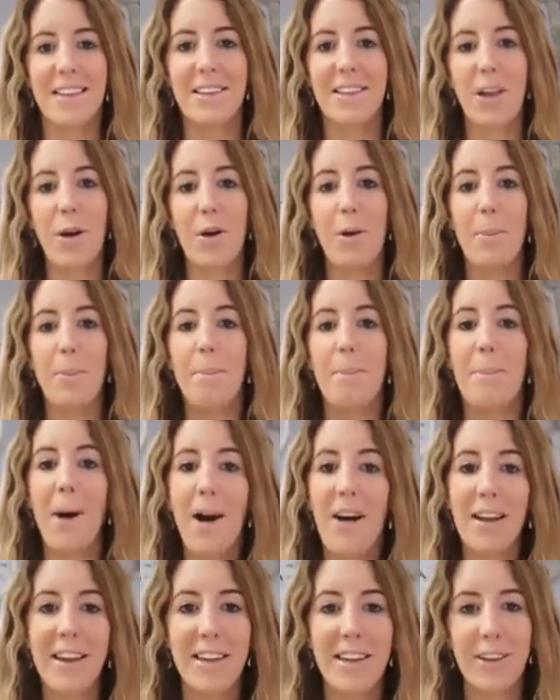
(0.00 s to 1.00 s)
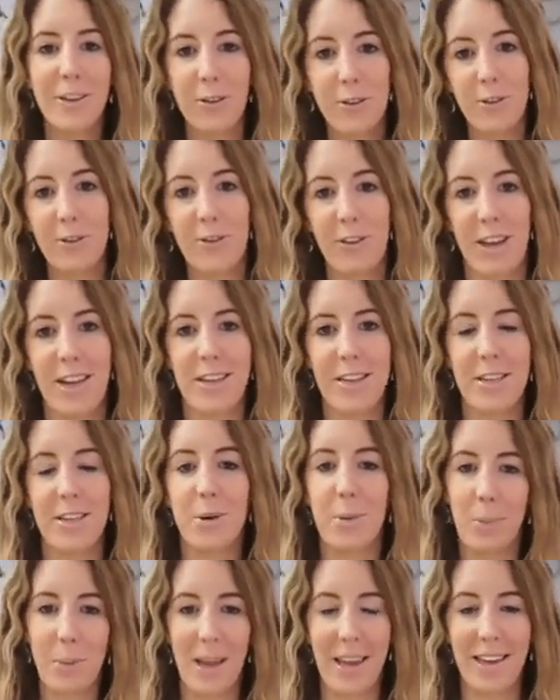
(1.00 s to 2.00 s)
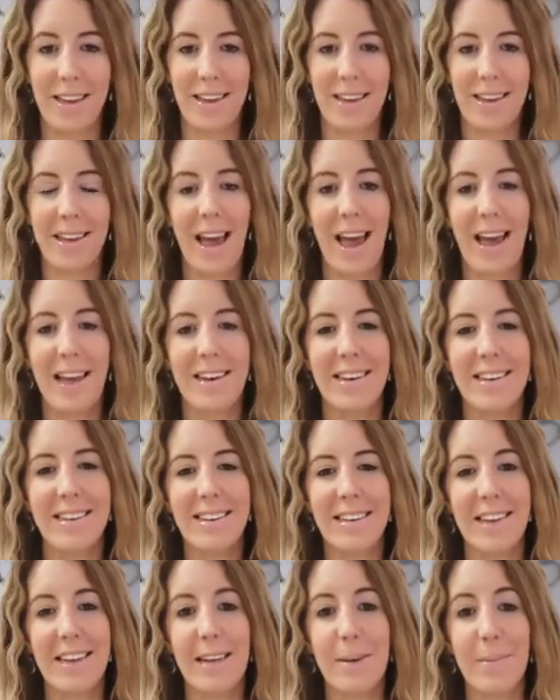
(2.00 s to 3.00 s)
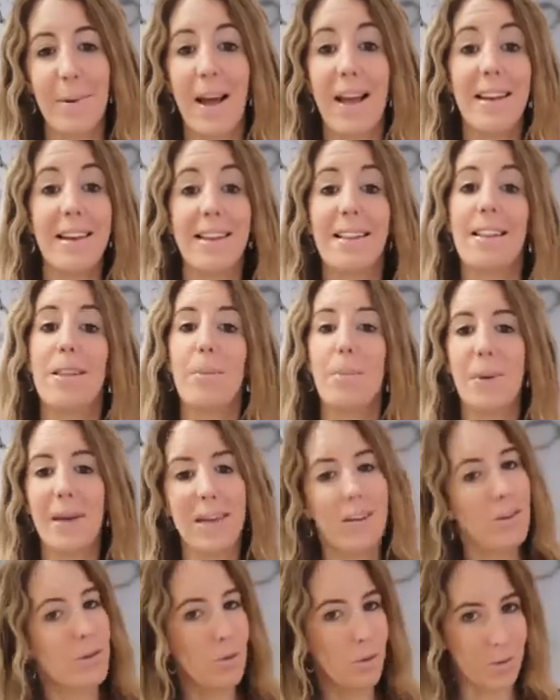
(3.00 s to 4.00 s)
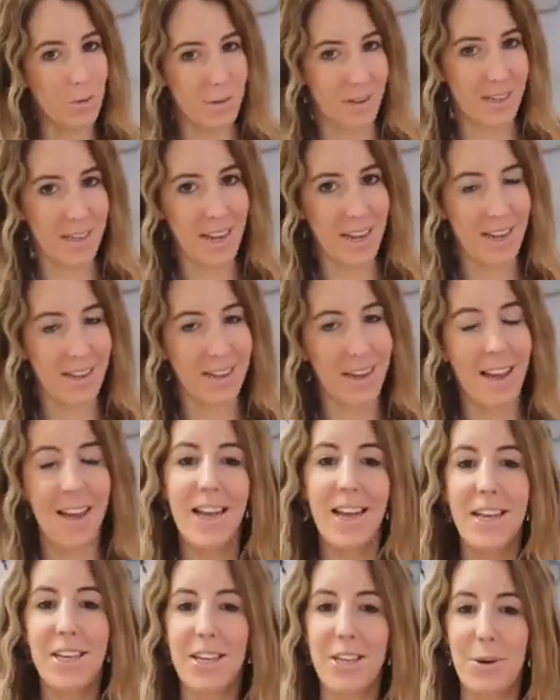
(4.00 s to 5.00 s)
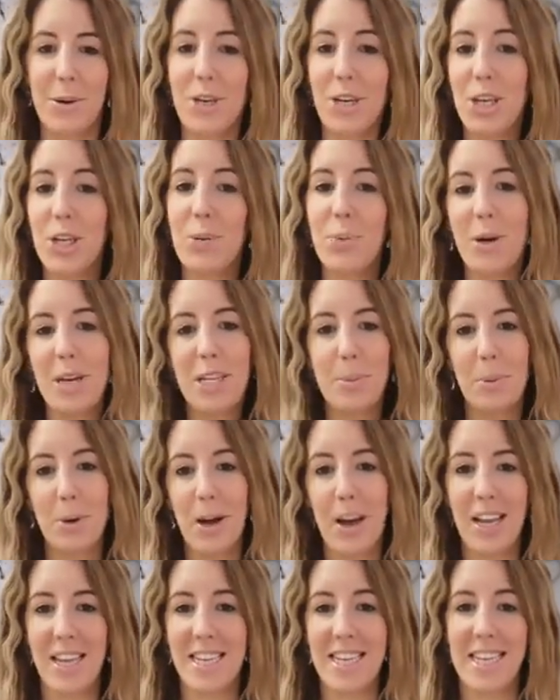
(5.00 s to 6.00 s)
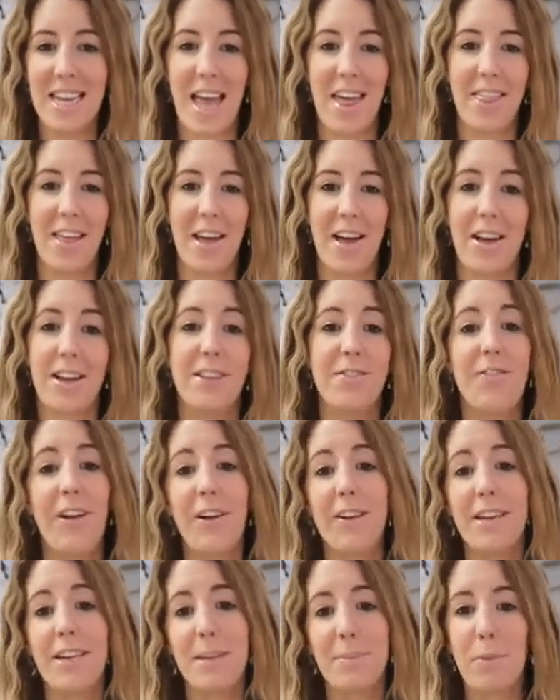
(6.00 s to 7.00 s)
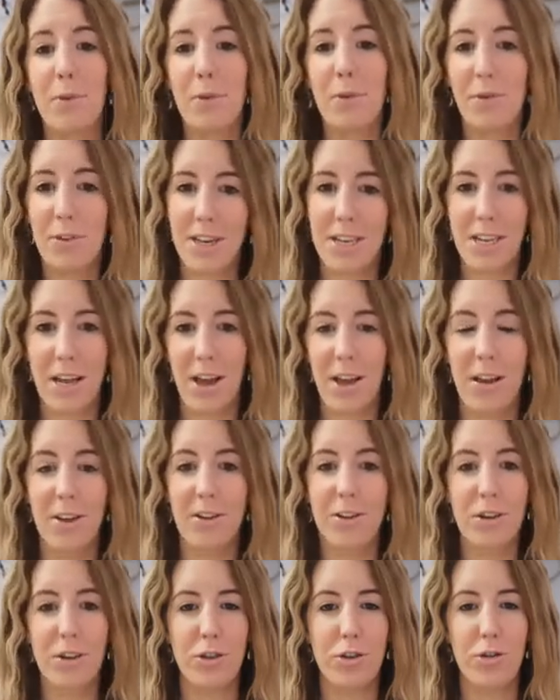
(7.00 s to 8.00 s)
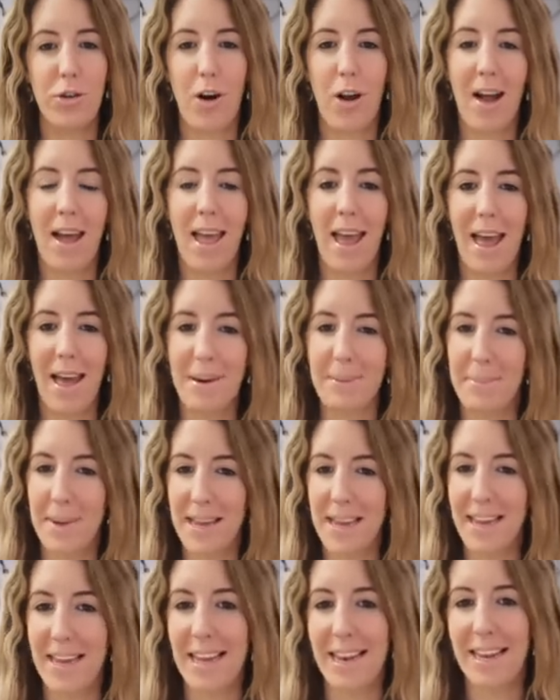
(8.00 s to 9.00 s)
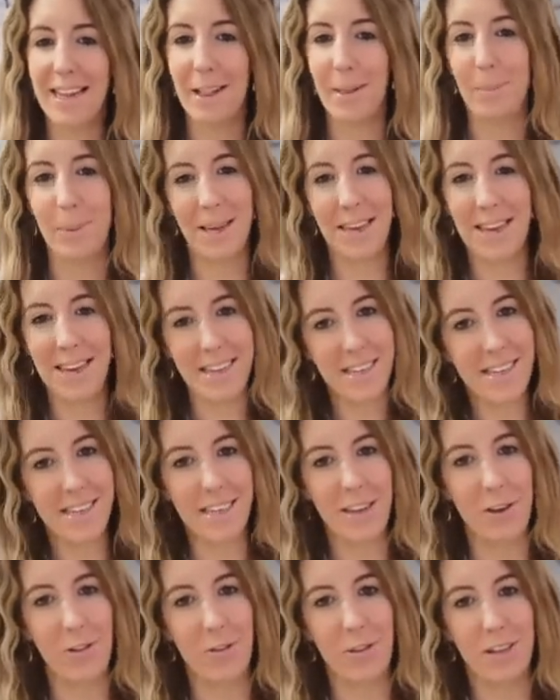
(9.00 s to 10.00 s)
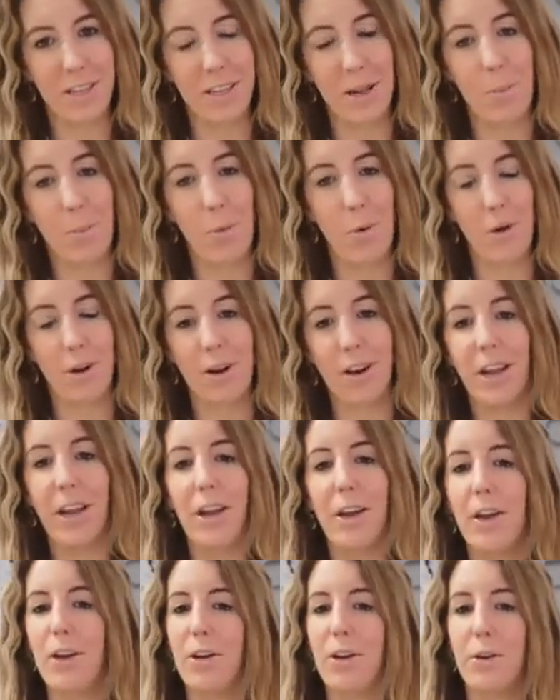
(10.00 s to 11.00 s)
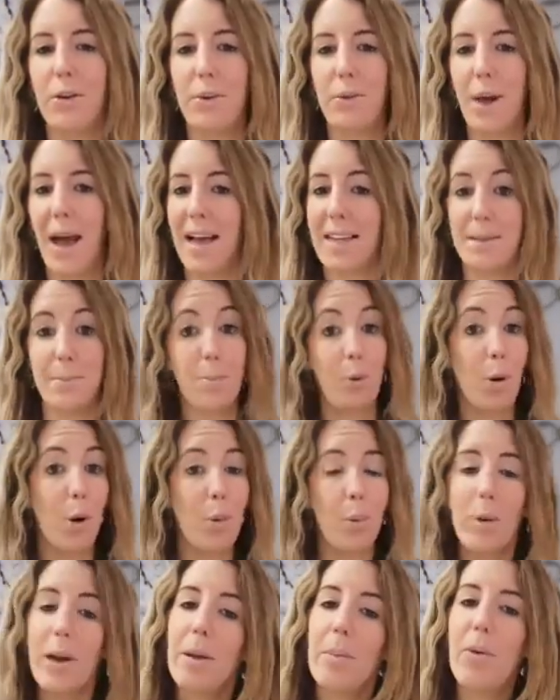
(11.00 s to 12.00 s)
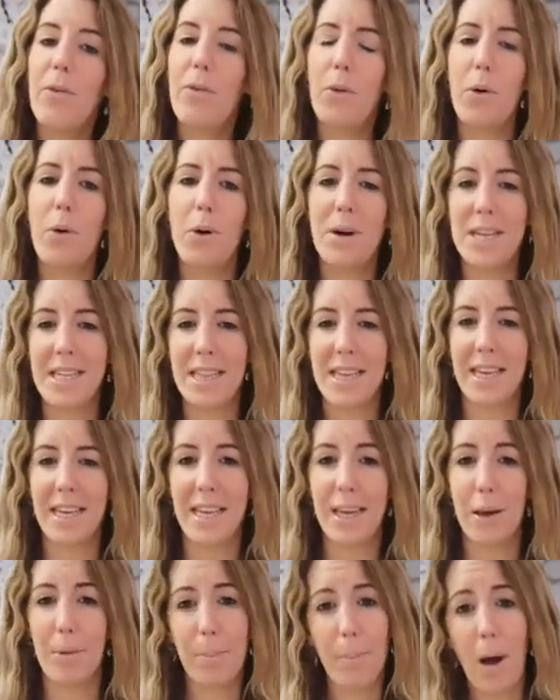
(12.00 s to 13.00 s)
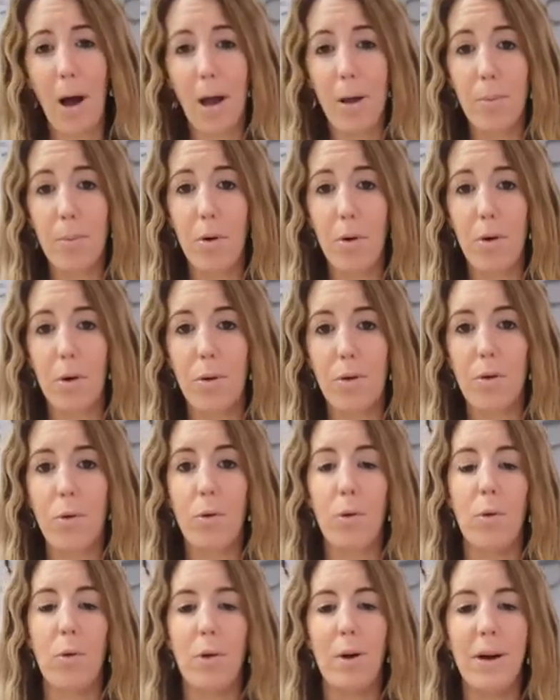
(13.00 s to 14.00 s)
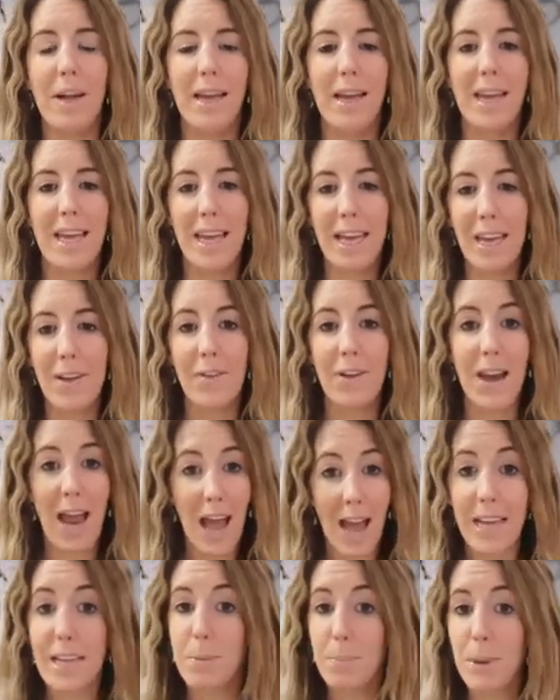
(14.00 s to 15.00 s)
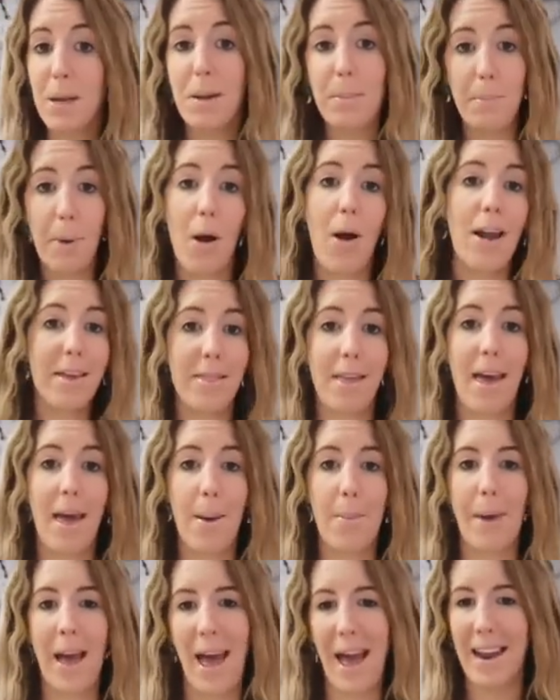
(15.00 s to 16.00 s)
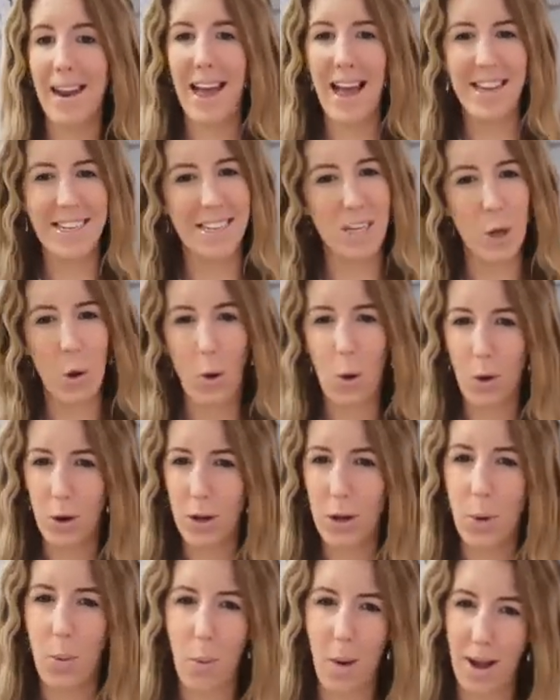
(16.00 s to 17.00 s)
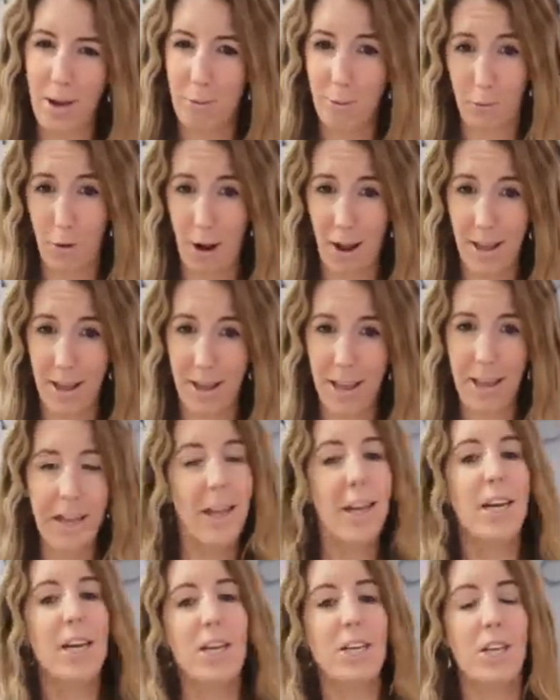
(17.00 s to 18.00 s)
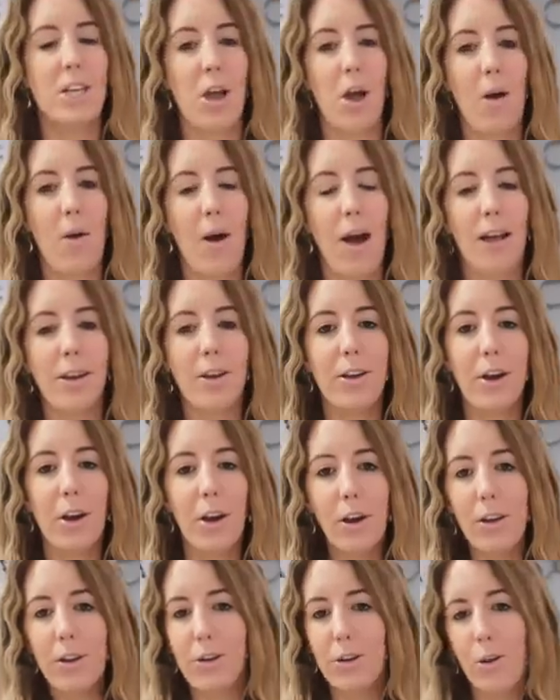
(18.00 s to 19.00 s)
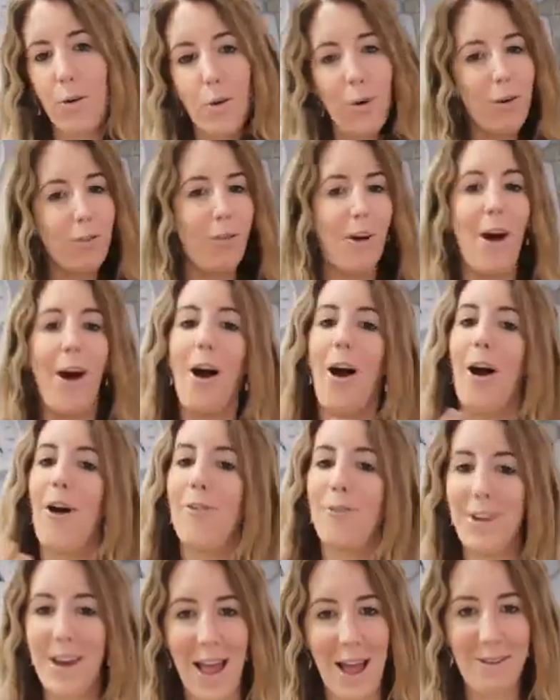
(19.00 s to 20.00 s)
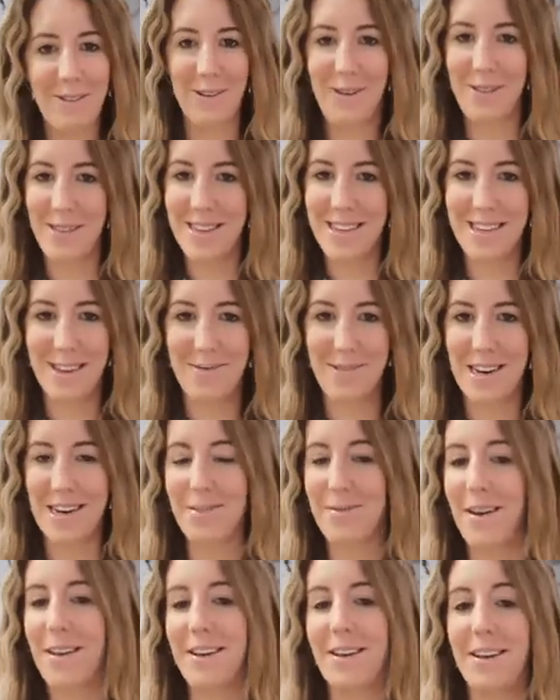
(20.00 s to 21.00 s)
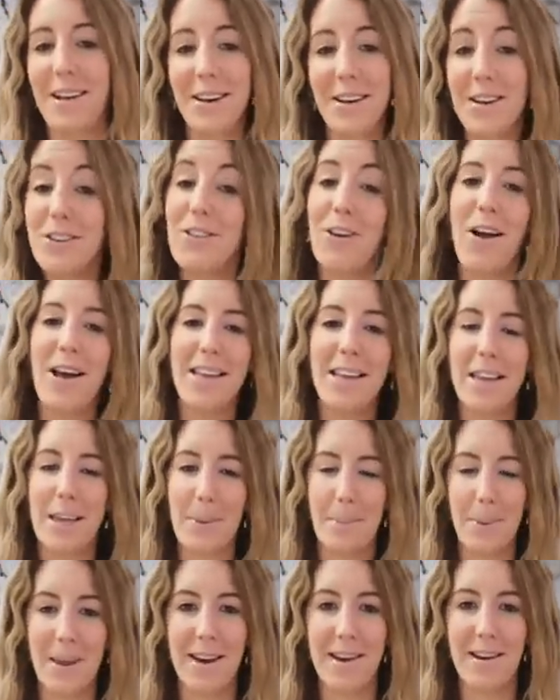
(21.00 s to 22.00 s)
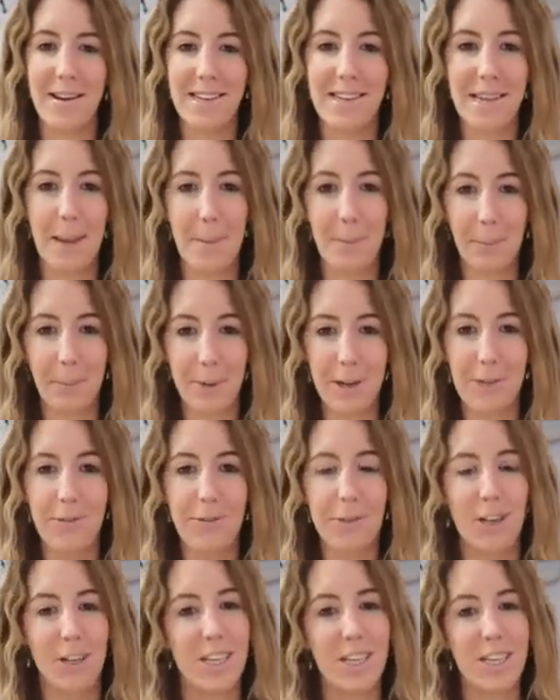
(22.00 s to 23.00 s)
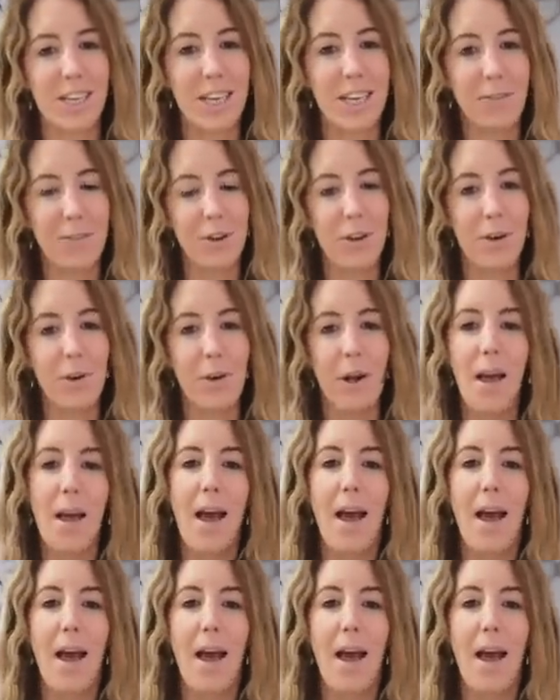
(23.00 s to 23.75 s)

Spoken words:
So buying your first wig can seem a little bit daunting. So I just wanted to put together a very small video to try and make it a little bit easier for someone who hasn't bought a wig before, is thinking of buying one, or even has been buying them and hasn't got it quite right. So I could talk for half an hour on the subject, but I'm gonna try and keep it nice and brief just to give you